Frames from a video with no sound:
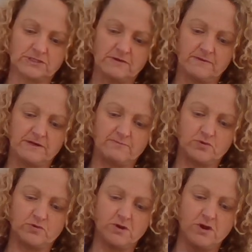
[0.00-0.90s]
So I'm going to
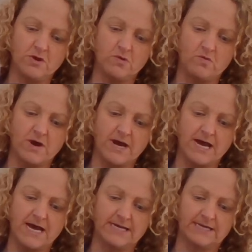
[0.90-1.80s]
put
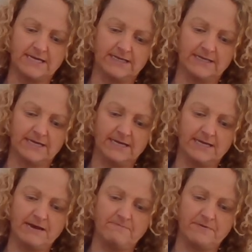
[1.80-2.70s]
1
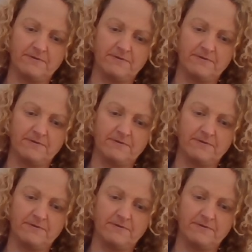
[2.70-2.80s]
cup.